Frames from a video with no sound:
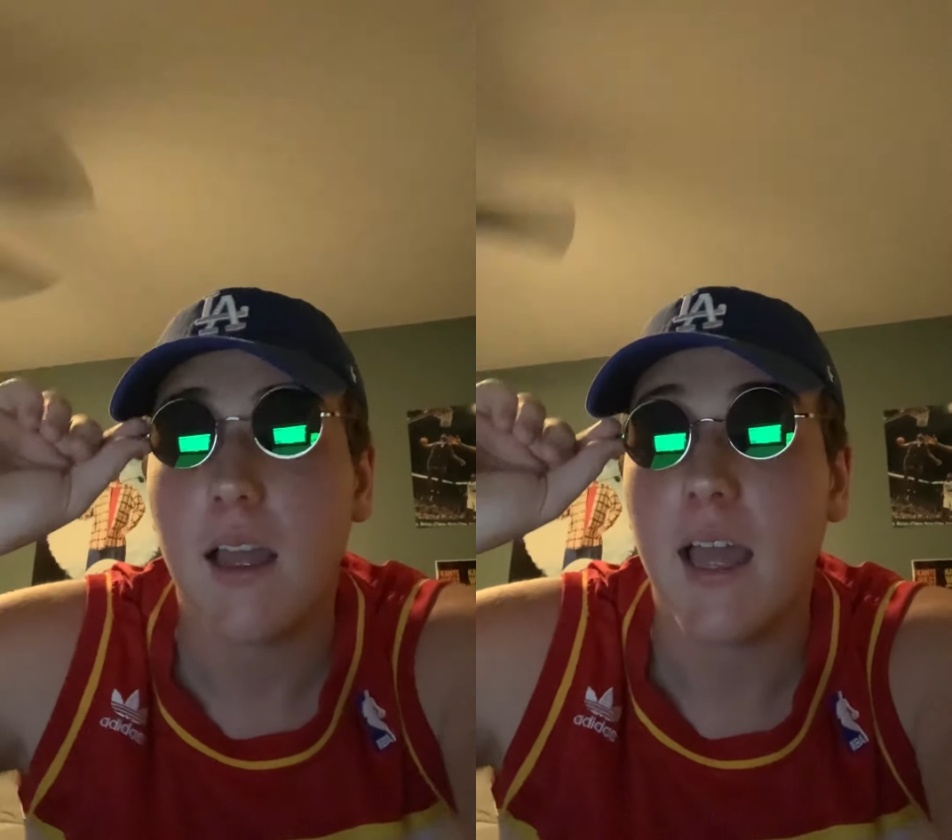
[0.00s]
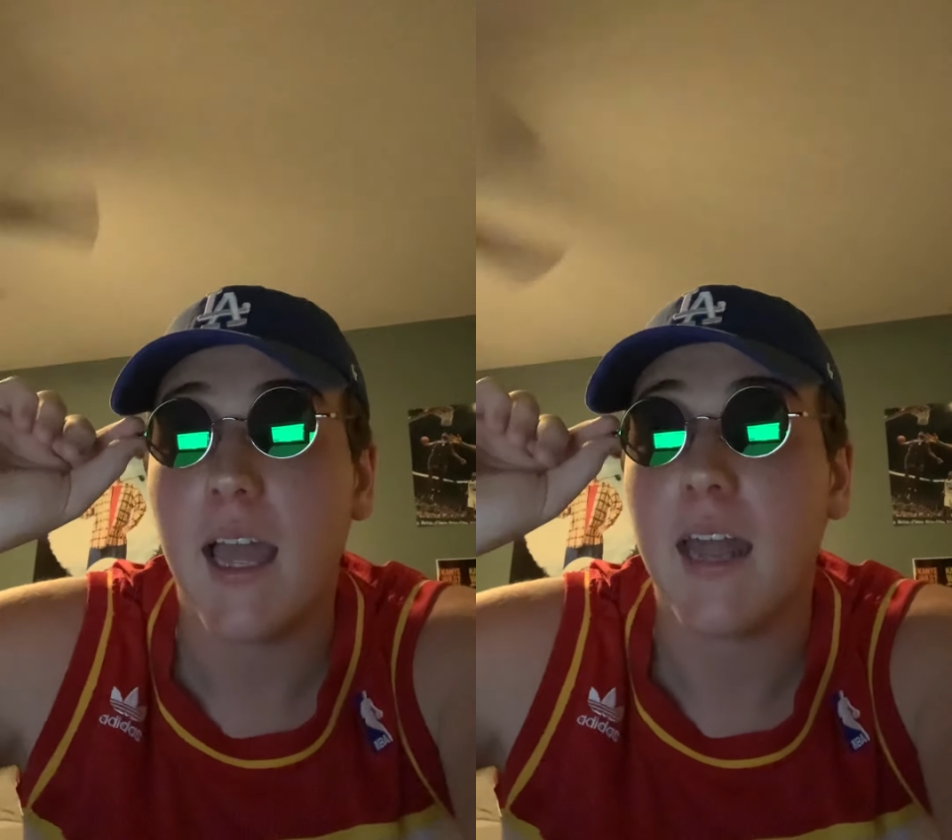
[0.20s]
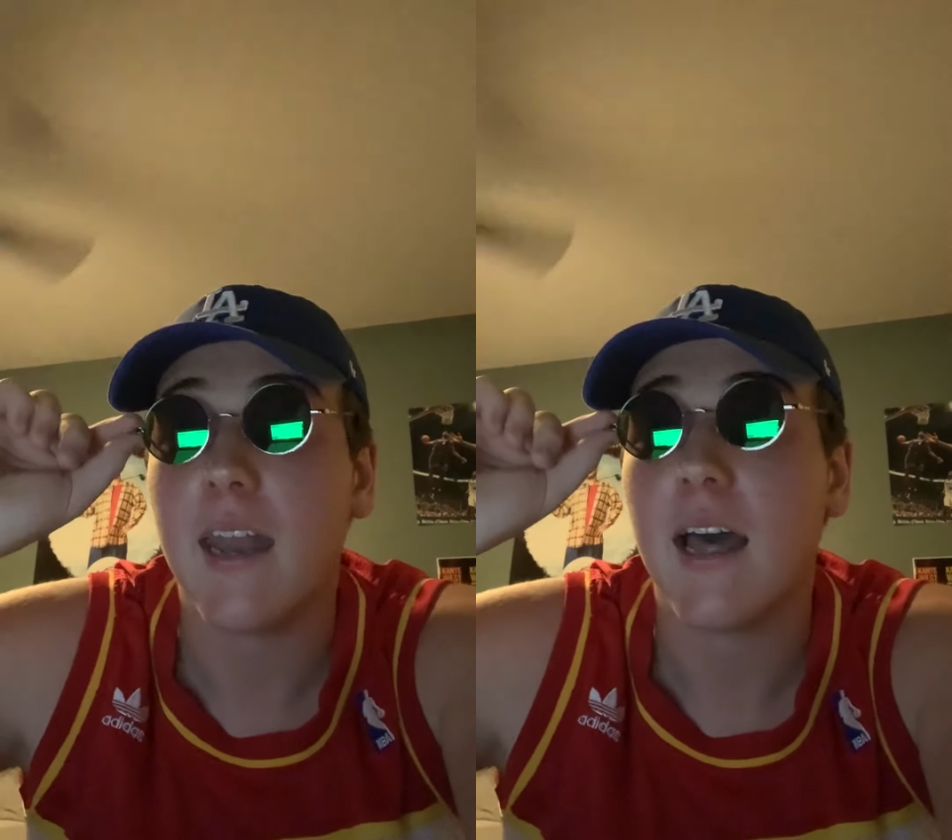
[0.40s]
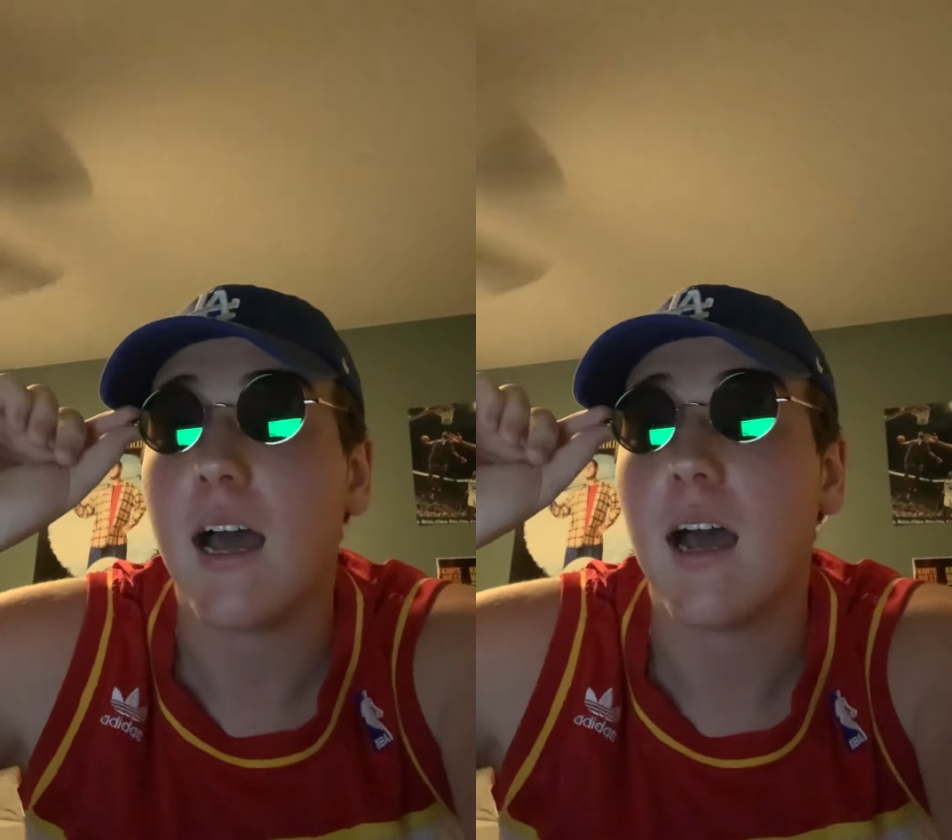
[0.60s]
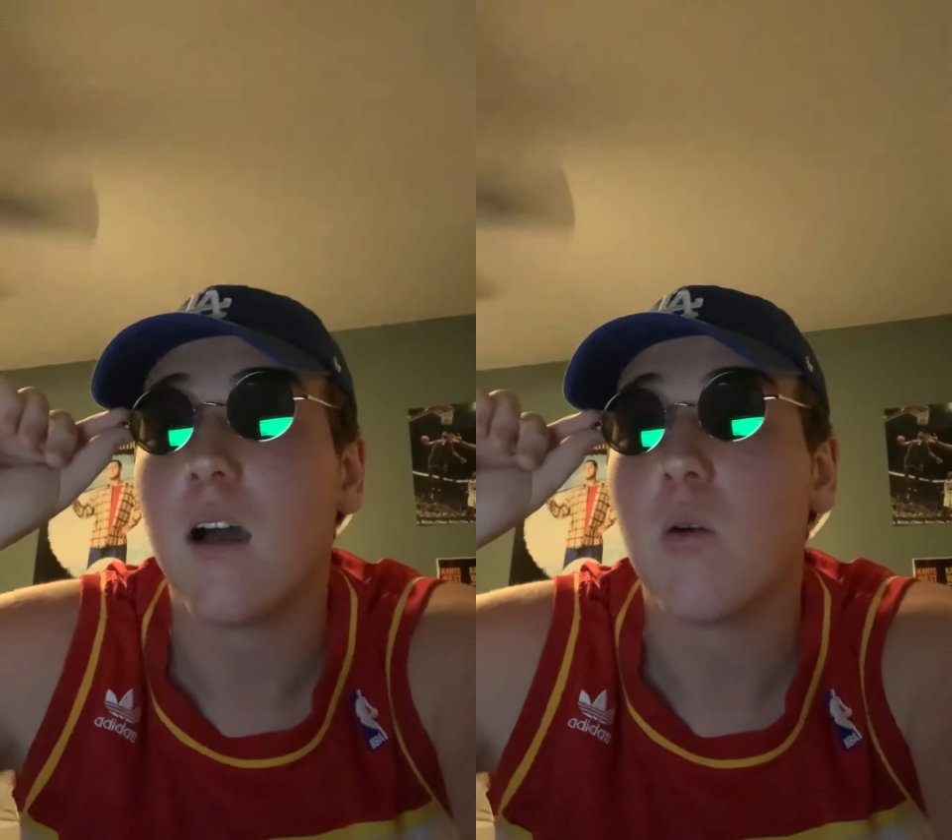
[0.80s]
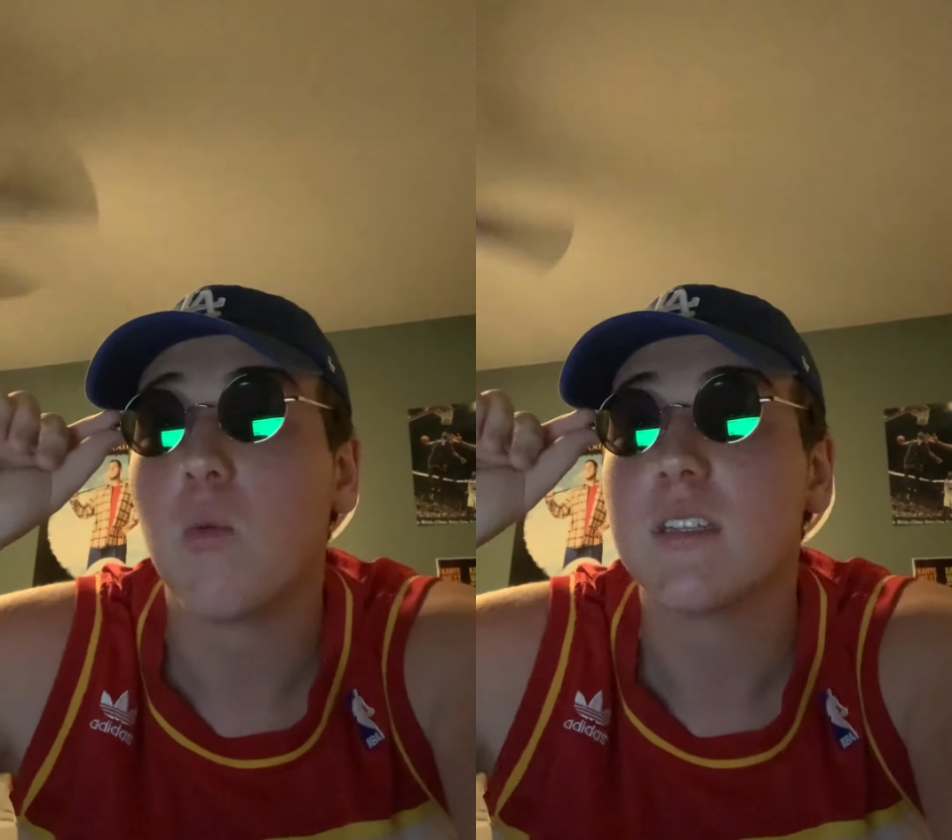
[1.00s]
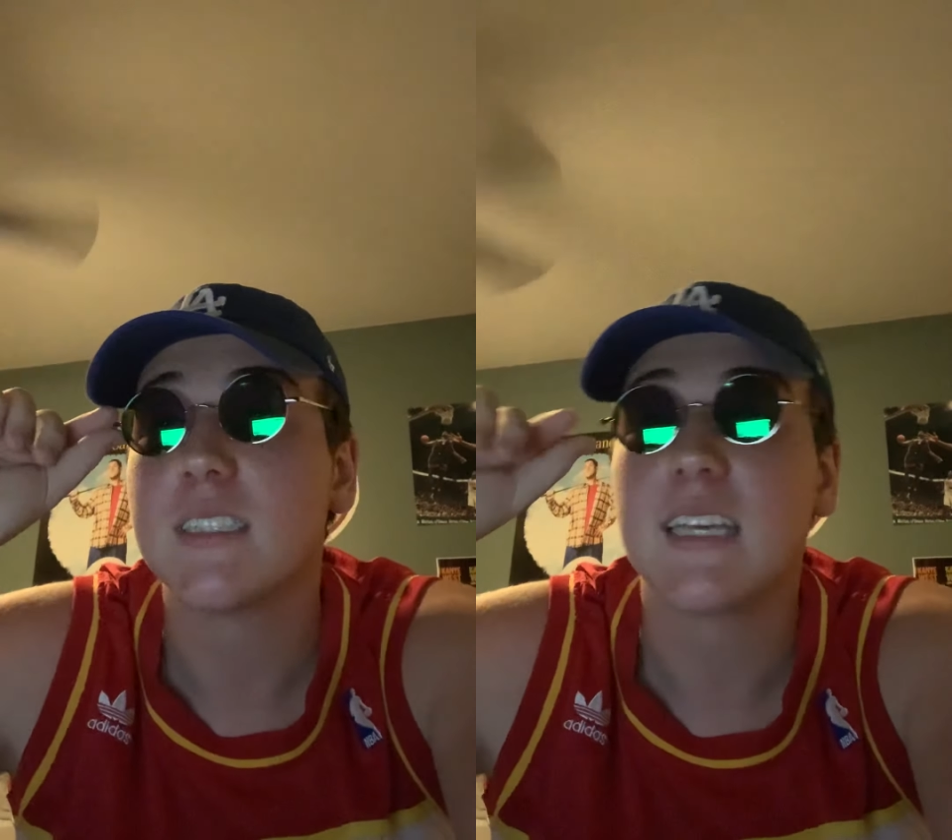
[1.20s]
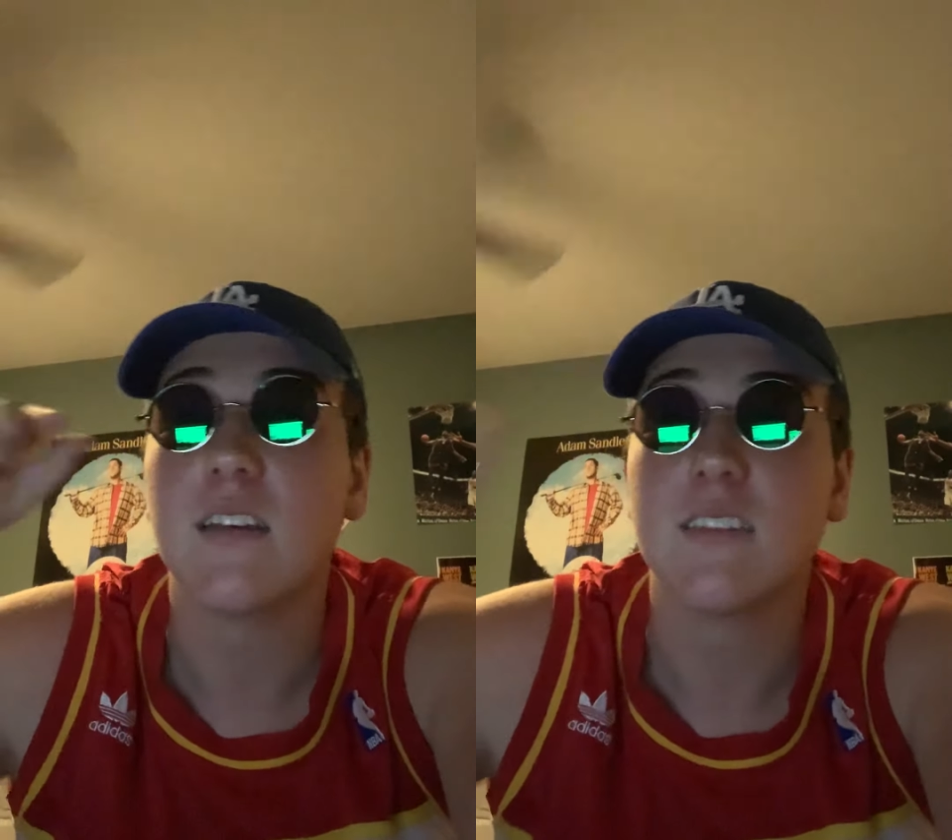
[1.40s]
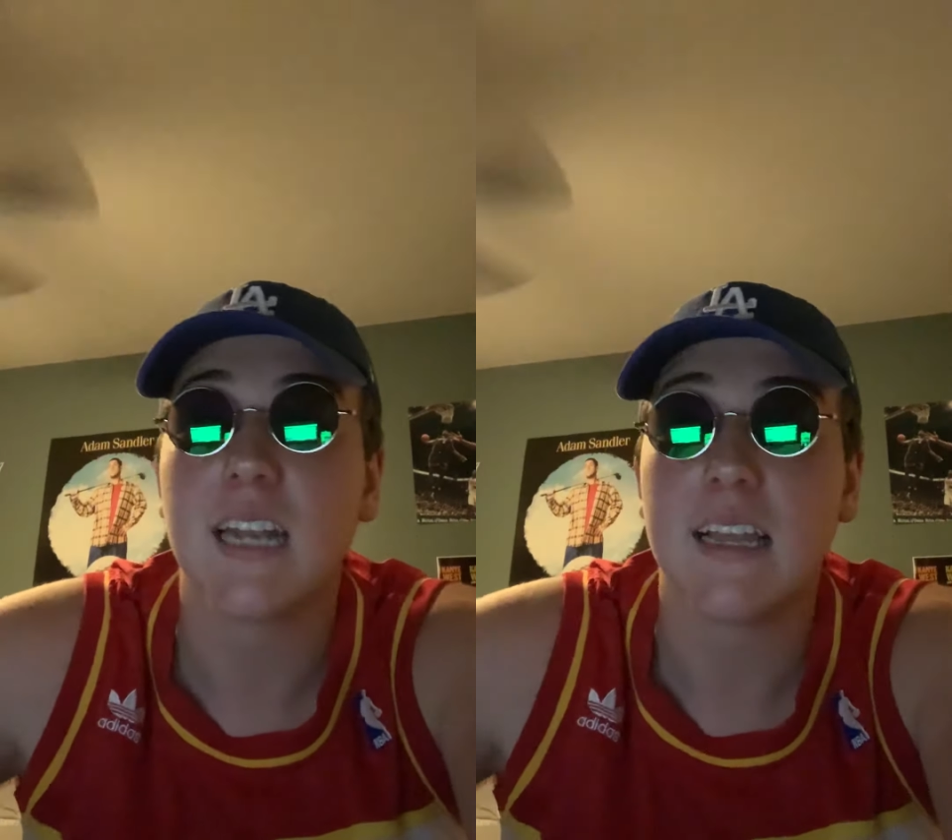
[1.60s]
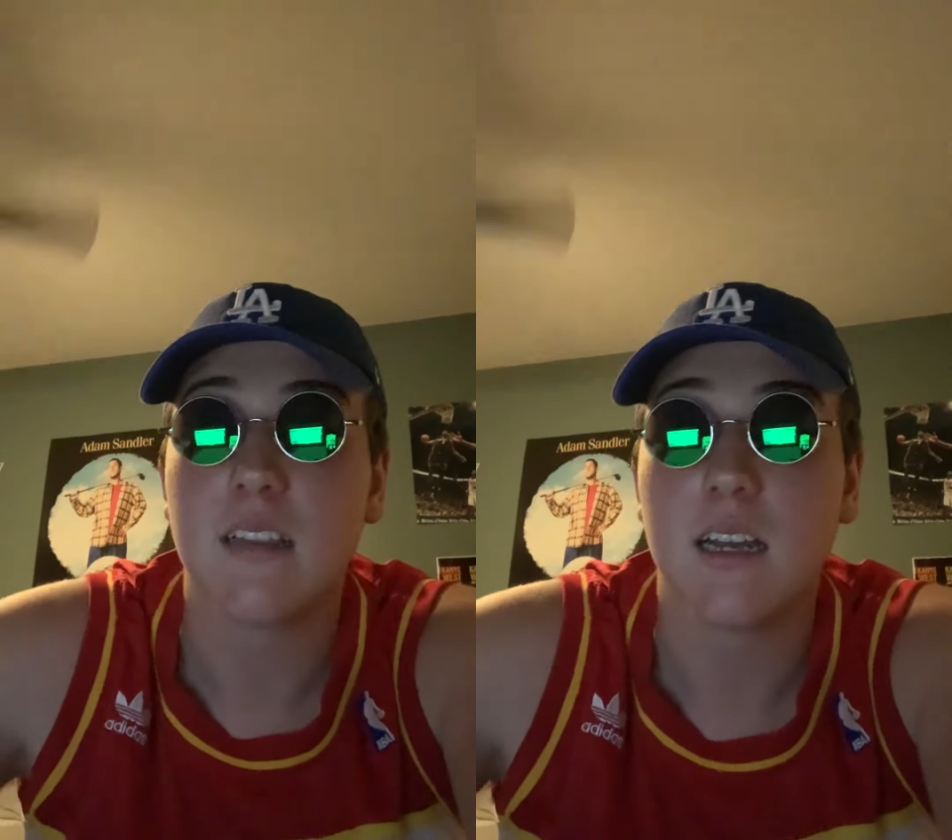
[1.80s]
And what skills did
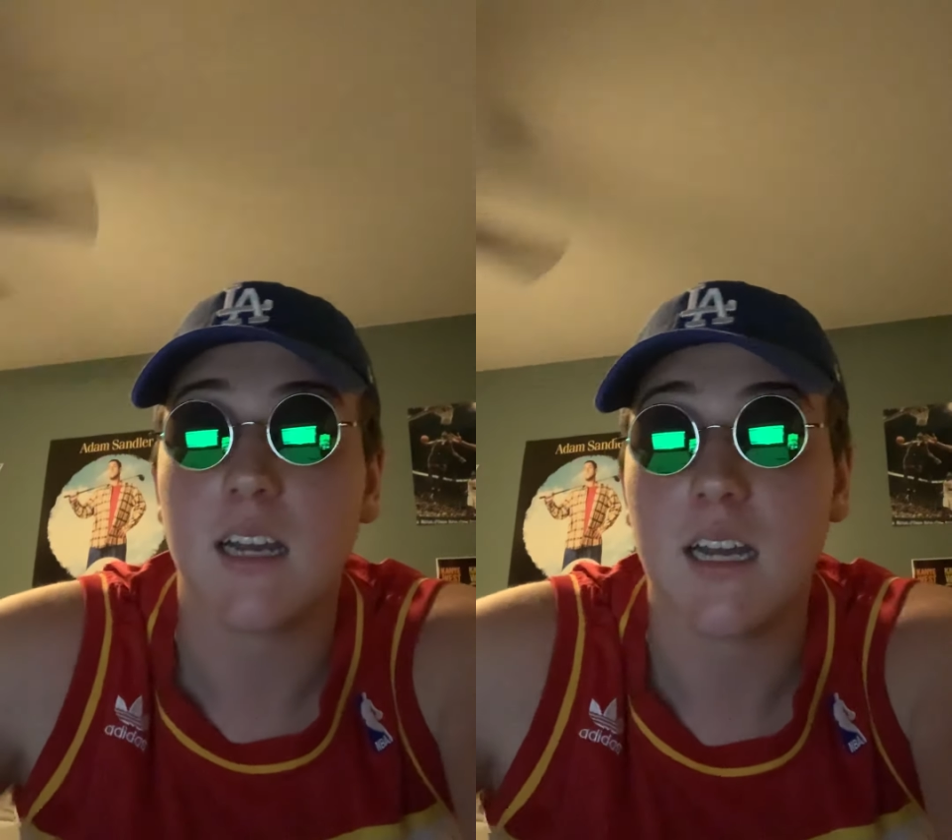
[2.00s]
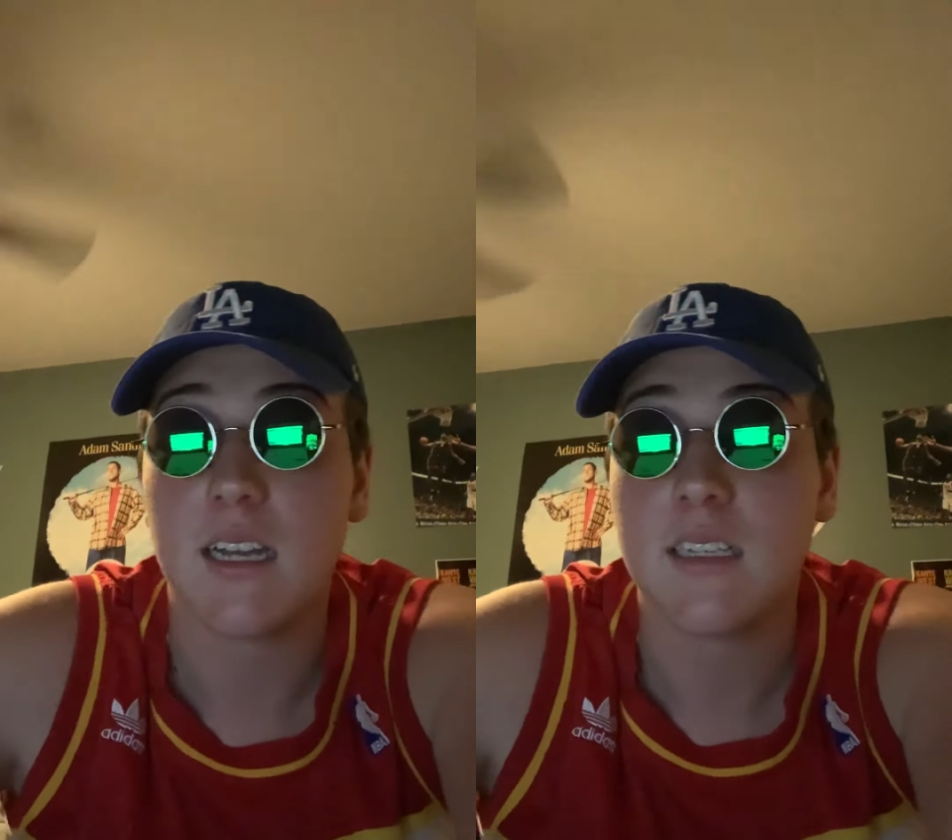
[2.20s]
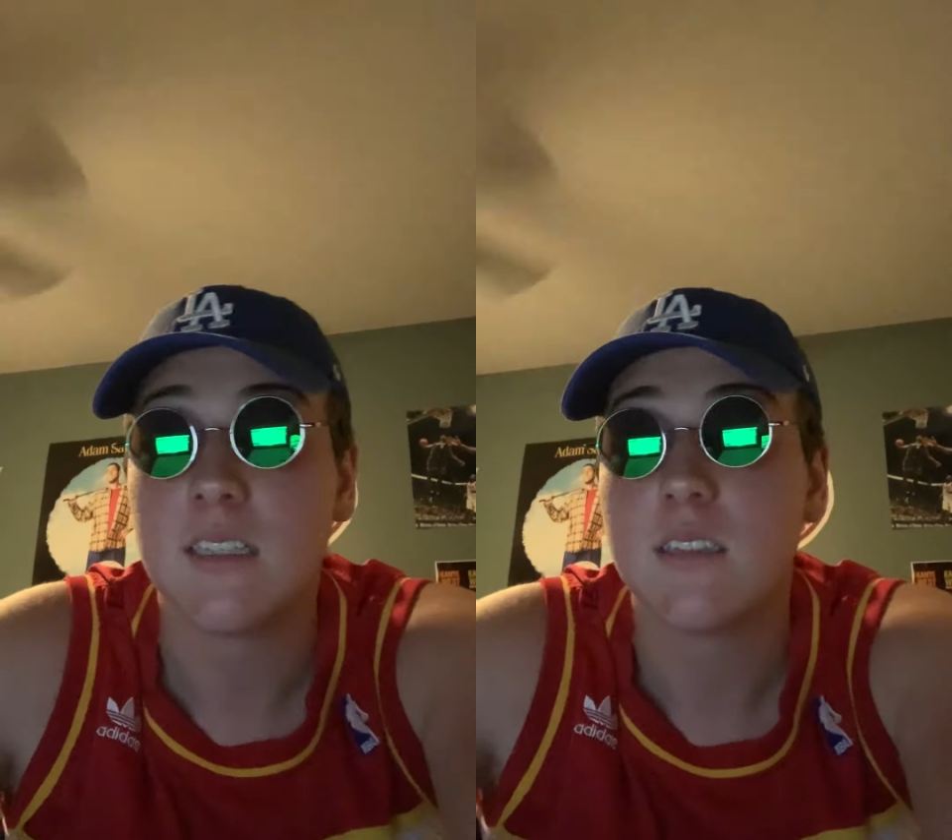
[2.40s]
I